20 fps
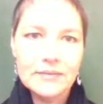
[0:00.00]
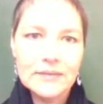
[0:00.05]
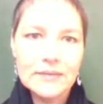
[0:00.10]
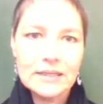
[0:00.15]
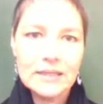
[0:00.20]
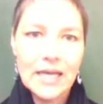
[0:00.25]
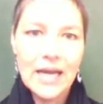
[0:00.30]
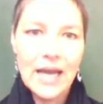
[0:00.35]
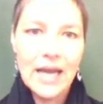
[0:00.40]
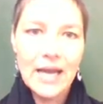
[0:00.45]

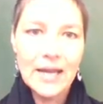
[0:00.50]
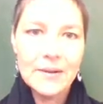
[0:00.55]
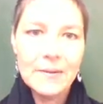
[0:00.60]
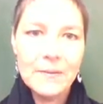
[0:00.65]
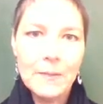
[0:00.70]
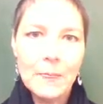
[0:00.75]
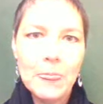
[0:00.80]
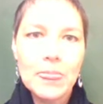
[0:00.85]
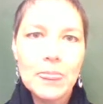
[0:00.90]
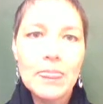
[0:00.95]
Okay,
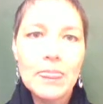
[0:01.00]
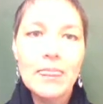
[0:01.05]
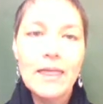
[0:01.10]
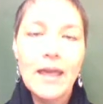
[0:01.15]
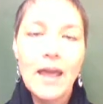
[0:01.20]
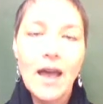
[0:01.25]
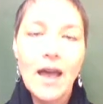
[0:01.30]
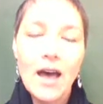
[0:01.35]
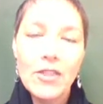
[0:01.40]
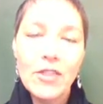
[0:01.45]

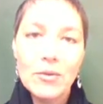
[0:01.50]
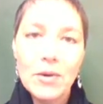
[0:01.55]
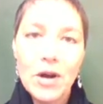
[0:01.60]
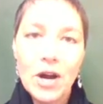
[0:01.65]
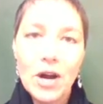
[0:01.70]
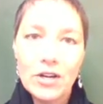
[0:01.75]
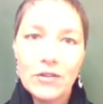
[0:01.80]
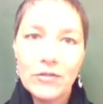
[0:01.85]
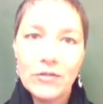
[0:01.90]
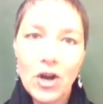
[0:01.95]
the other
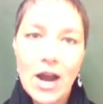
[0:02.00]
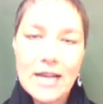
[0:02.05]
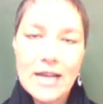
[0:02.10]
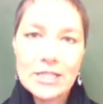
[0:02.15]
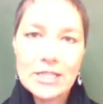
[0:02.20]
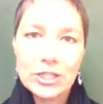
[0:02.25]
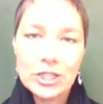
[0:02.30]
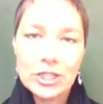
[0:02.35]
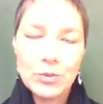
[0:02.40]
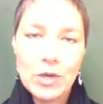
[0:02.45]
part of your
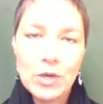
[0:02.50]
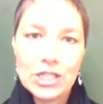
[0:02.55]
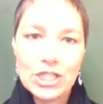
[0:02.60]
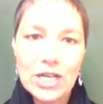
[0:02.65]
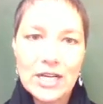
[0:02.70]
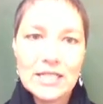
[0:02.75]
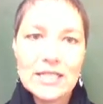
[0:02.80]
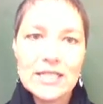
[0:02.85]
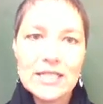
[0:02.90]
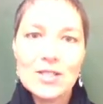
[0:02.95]
iSearch
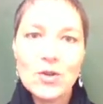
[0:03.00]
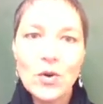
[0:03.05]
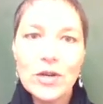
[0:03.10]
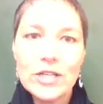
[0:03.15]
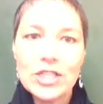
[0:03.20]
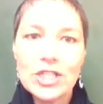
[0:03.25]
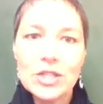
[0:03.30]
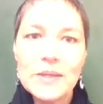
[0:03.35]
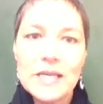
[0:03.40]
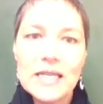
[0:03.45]
project is
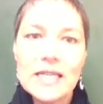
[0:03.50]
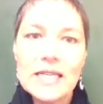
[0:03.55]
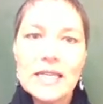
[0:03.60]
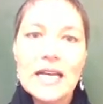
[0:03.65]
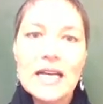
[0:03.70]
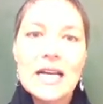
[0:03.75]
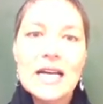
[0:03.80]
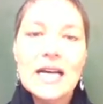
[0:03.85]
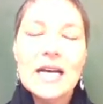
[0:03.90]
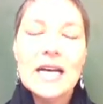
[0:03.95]
going to
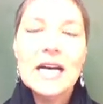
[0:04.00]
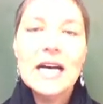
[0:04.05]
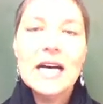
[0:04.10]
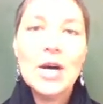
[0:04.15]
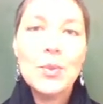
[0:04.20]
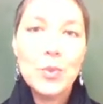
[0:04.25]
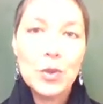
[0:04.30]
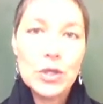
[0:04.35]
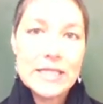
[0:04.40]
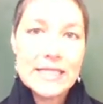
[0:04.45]
be
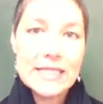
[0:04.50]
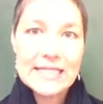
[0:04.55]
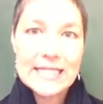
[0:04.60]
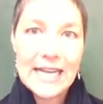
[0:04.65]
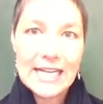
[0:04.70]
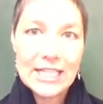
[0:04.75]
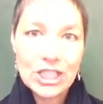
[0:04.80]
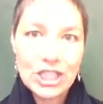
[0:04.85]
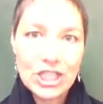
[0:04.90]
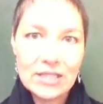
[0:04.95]
a
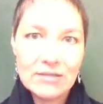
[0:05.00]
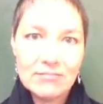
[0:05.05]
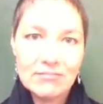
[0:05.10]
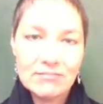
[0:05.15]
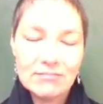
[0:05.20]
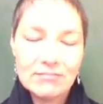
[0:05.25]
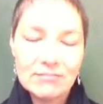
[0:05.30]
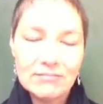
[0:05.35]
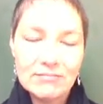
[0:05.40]
presentation.